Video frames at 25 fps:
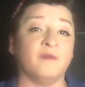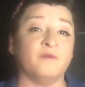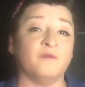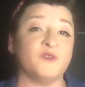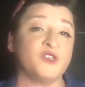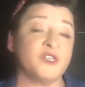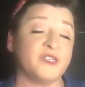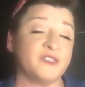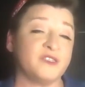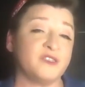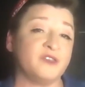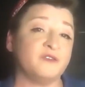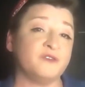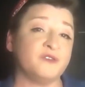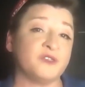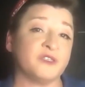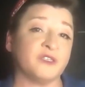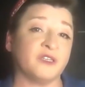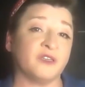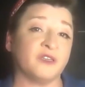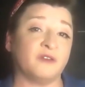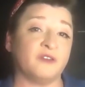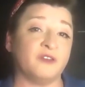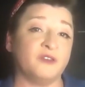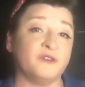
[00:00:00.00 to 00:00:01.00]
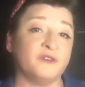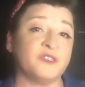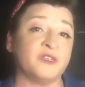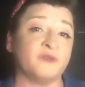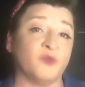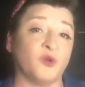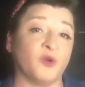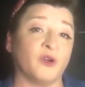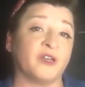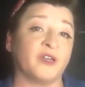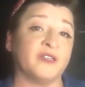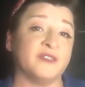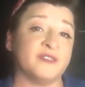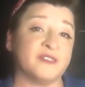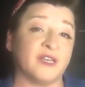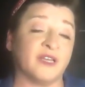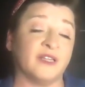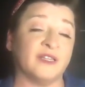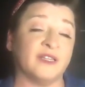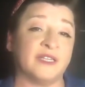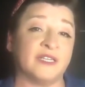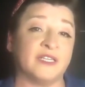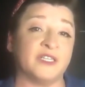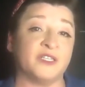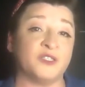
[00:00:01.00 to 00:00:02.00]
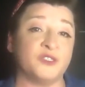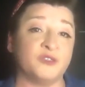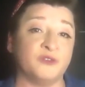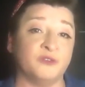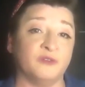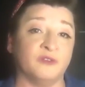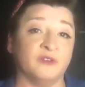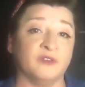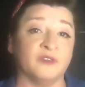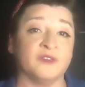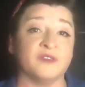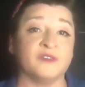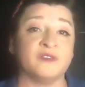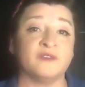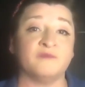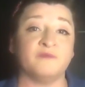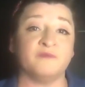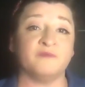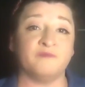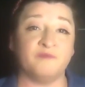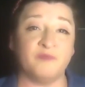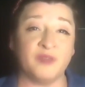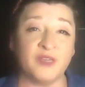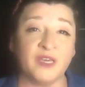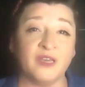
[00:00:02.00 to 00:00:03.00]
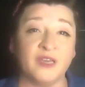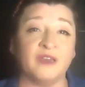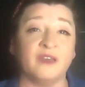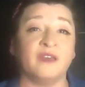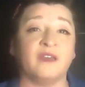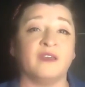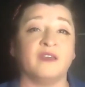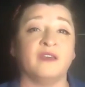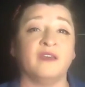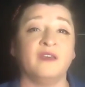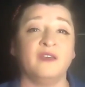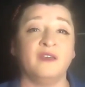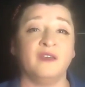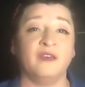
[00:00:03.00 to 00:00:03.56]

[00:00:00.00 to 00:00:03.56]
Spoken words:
she's usually using more consolidated tools, big